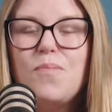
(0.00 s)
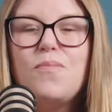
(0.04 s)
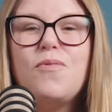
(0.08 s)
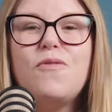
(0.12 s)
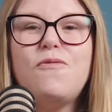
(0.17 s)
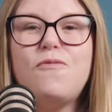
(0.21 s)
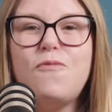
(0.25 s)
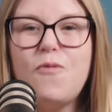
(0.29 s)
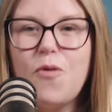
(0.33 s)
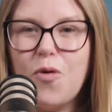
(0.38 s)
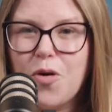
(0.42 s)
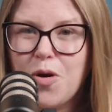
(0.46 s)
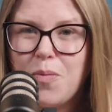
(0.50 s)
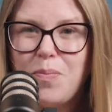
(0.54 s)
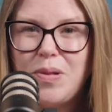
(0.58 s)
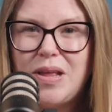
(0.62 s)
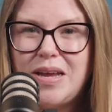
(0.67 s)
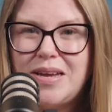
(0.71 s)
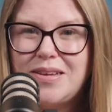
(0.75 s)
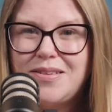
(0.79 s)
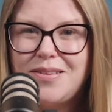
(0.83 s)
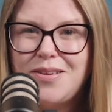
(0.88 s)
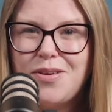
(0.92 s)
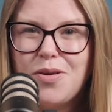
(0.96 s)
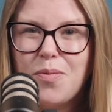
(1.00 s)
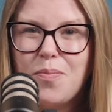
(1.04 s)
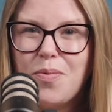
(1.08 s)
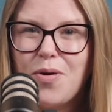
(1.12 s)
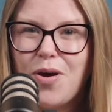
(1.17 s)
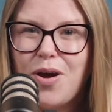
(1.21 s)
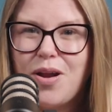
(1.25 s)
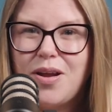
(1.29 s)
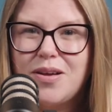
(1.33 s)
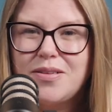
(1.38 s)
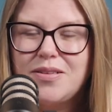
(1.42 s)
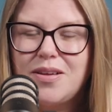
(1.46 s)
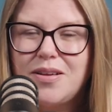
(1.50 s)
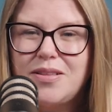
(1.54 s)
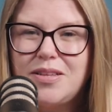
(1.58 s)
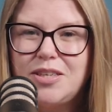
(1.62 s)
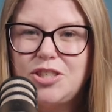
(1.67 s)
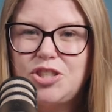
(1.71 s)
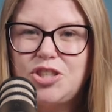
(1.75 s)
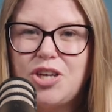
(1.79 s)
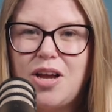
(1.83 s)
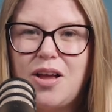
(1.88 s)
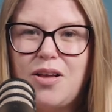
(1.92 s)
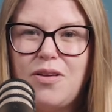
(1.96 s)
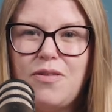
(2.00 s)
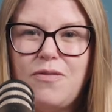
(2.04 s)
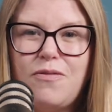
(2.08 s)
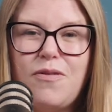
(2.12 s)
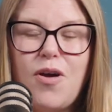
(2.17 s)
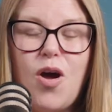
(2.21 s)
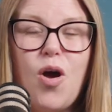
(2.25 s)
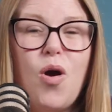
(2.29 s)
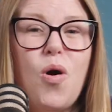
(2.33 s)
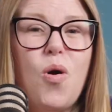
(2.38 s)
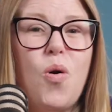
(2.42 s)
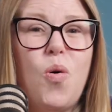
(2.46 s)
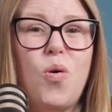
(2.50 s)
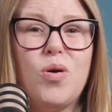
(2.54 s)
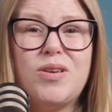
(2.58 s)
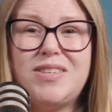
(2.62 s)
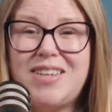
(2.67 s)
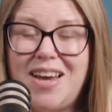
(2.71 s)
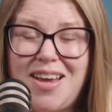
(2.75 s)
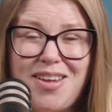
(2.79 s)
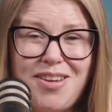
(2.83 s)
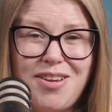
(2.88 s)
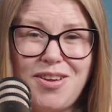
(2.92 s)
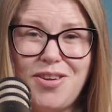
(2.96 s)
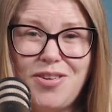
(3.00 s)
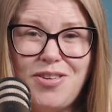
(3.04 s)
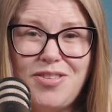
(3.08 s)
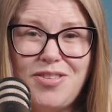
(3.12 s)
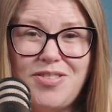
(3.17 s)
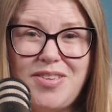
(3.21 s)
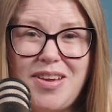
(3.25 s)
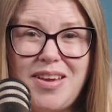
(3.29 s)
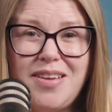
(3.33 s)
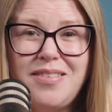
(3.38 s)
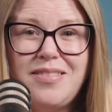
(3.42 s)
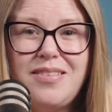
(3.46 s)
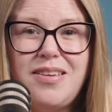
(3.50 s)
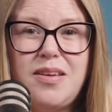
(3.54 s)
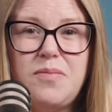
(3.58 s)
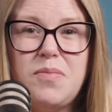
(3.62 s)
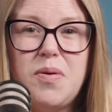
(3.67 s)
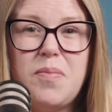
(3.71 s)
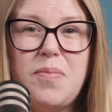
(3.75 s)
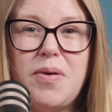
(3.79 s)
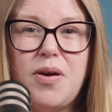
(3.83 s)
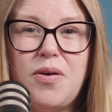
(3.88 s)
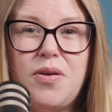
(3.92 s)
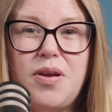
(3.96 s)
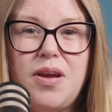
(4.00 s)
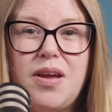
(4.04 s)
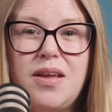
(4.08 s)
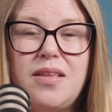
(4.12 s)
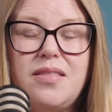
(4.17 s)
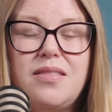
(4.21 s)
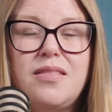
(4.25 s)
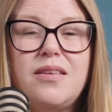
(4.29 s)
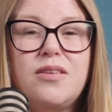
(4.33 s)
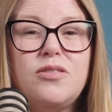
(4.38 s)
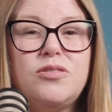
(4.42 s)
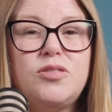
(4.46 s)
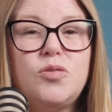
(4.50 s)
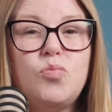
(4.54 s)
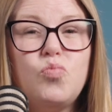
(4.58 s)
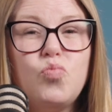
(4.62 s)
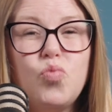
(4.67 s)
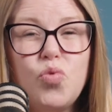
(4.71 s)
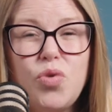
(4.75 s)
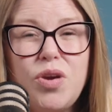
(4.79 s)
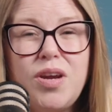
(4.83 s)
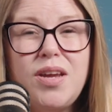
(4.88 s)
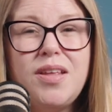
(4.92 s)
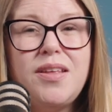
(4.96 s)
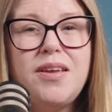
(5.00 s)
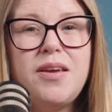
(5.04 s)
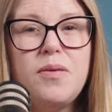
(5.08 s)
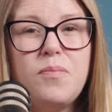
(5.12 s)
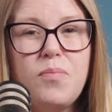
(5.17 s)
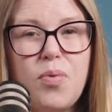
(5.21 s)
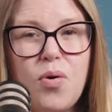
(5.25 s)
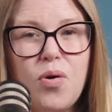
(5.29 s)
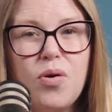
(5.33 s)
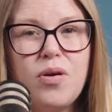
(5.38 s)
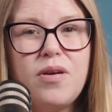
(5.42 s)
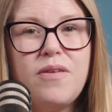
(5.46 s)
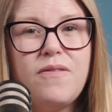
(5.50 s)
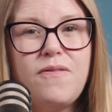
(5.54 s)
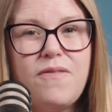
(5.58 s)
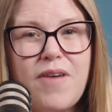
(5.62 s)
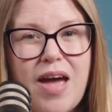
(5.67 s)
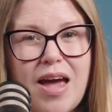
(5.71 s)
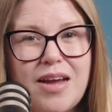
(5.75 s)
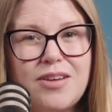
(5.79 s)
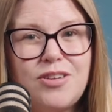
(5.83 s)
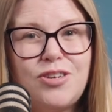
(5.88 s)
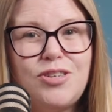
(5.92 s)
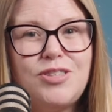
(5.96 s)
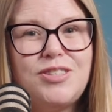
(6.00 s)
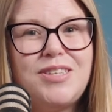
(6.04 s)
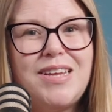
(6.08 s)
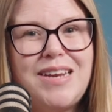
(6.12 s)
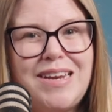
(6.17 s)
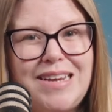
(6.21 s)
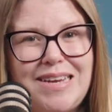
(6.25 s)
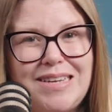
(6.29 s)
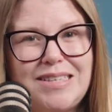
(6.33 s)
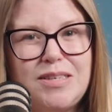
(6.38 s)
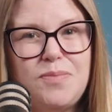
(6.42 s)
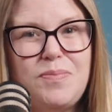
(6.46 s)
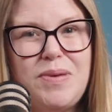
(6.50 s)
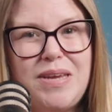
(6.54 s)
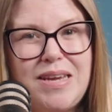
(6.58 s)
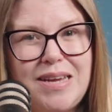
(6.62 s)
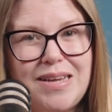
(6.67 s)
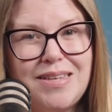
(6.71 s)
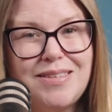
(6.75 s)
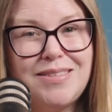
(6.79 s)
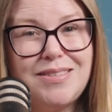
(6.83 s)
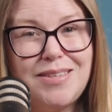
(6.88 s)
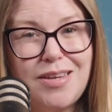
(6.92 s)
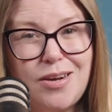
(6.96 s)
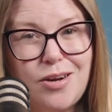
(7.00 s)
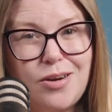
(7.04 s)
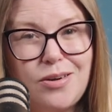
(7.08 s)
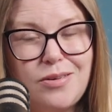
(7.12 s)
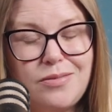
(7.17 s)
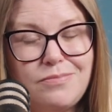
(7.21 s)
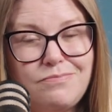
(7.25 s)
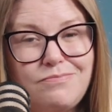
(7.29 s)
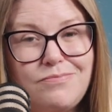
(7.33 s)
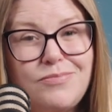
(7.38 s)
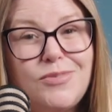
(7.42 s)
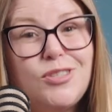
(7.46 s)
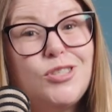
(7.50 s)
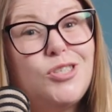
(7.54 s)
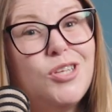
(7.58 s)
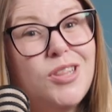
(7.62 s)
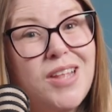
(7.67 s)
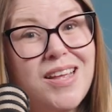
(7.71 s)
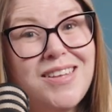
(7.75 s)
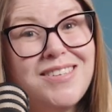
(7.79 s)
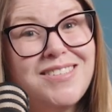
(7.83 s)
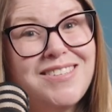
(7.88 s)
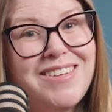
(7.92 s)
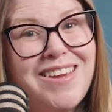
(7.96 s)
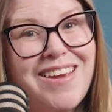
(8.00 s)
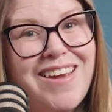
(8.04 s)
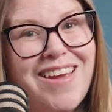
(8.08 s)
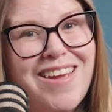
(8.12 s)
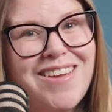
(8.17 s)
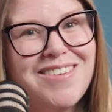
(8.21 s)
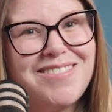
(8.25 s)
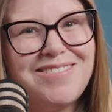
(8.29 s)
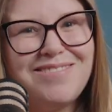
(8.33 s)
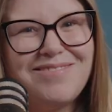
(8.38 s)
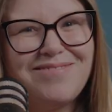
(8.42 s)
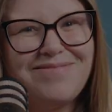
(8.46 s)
Before placing your product on the shelf or telling your sales team about it, there's some really important factors that need to be considered. So let's dig in.